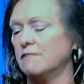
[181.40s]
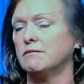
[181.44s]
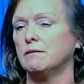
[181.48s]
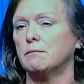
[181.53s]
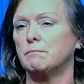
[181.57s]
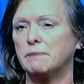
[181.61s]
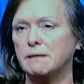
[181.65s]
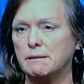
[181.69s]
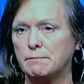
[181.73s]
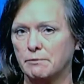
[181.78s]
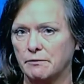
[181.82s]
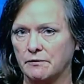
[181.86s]
the
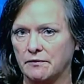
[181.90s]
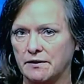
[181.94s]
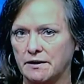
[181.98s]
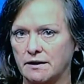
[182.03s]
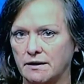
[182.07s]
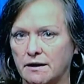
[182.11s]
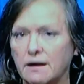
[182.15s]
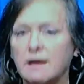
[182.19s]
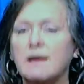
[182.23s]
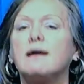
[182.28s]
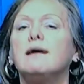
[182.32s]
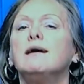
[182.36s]
people
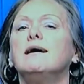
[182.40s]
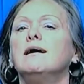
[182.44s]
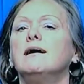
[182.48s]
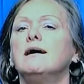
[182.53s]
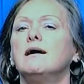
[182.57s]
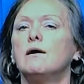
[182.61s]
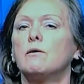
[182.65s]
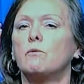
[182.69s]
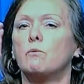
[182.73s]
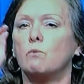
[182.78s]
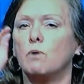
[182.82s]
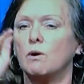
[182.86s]
there.
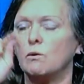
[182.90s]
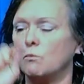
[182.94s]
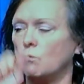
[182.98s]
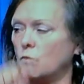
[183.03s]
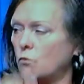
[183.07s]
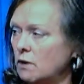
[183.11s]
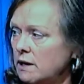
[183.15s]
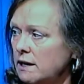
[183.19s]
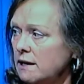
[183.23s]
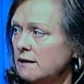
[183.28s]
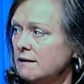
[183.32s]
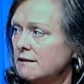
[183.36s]
When we
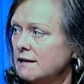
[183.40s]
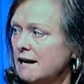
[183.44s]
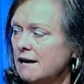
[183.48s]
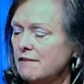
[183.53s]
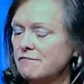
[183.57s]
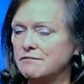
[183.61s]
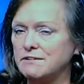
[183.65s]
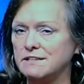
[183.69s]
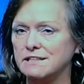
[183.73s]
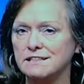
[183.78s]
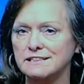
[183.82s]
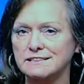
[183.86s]
left
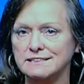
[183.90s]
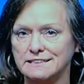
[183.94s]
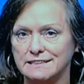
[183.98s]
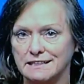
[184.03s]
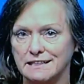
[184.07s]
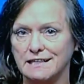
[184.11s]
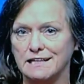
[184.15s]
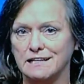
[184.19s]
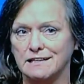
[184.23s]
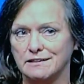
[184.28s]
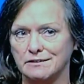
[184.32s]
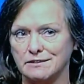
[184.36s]
D.C.,
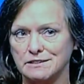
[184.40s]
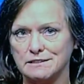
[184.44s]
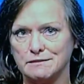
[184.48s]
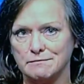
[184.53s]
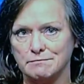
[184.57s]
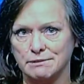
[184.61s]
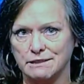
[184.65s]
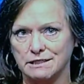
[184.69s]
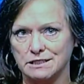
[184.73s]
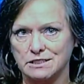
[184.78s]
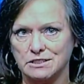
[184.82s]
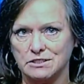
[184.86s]
and there's some
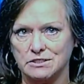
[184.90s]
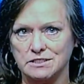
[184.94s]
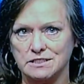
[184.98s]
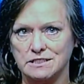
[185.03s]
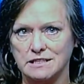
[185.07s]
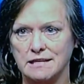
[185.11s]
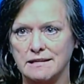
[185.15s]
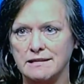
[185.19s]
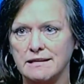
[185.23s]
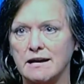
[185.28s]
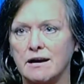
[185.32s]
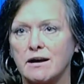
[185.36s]
pictures in
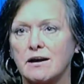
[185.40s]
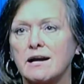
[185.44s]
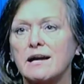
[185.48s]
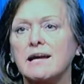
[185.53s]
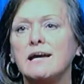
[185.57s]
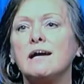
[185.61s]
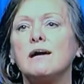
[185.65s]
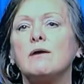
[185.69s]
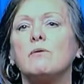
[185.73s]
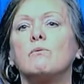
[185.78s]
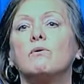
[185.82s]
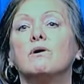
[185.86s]
there,
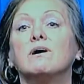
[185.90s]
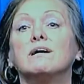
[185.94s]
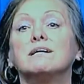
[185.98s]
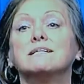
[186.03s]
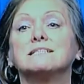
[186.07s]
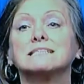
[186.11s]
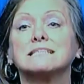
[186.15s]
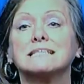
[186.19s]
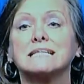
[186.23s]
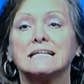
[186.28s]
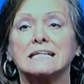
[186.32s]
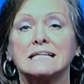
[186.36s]
it was
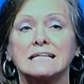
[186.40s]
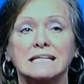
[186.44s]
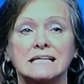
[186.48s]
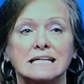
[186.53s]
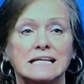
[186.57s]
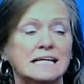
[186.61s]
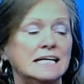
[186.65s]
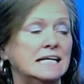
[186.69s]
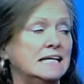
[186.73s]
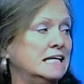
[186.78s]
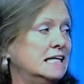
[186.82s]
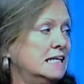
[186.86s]

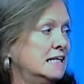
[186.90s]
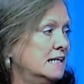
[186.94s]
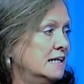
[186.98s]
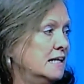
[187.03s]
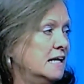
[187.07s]
clean.